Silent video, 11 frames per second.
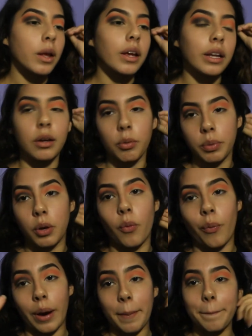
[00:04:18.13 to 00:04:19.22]
And I'll be
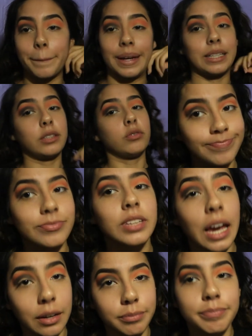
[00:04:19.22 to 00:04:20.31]
right back.
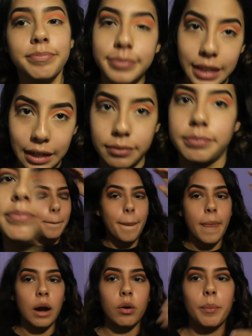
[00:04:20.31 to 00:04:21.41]
Okay,
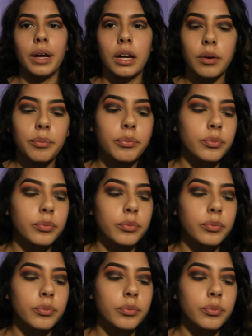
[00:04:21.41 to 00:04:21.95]
now I'm back.